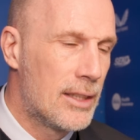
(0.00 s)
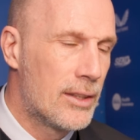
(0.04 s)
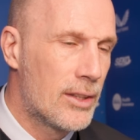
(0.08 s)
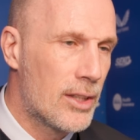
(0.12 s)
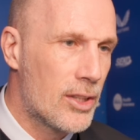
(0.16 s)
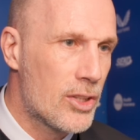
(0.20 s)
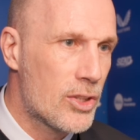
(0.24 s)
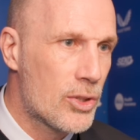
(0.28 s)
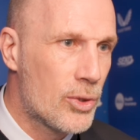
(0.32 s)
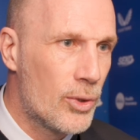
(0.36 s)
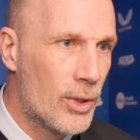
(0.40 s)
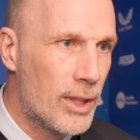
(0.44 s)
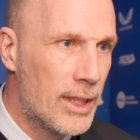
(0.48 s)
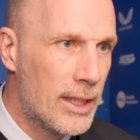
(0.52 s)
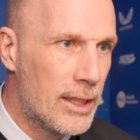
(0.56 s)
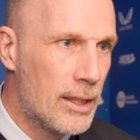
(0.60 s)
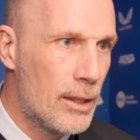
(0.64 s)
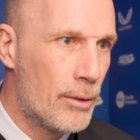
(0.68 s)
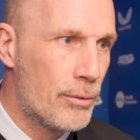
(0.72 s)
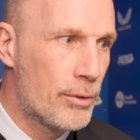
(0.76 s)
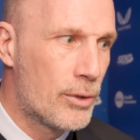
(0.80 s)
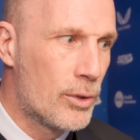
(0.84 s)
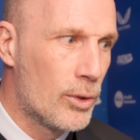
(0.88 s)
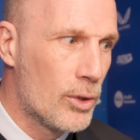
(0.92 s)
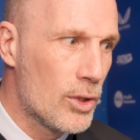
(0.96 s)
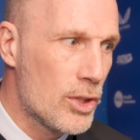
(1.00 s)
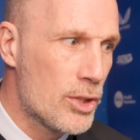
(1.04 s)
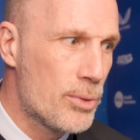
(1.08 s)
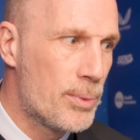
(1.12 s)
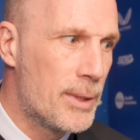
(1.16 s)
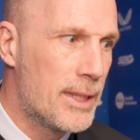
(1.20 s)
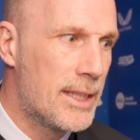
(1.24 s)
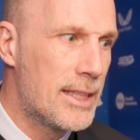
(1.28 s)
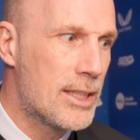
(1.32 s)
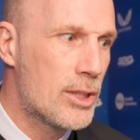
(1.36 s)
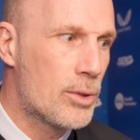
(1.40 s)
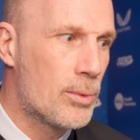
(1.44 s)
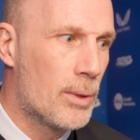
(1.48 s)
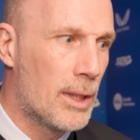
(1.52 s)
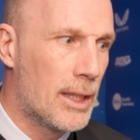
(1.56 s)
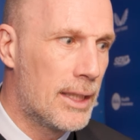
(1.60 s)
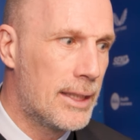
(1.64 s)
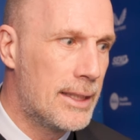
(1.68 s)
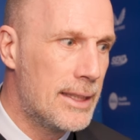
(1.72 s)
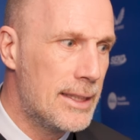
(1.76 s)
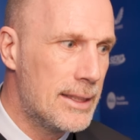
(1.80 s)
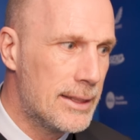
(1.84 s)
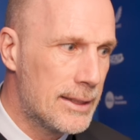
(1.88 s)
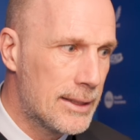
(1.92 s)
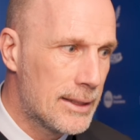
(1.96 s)
not scoring enough goals with his
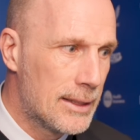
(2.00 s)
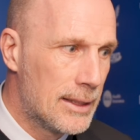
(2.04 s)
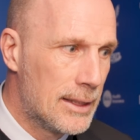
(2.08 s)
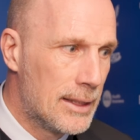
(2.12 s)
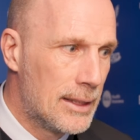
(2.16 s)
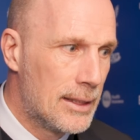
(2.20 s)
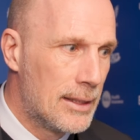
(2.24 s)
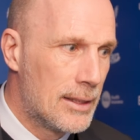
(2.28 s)
qualities.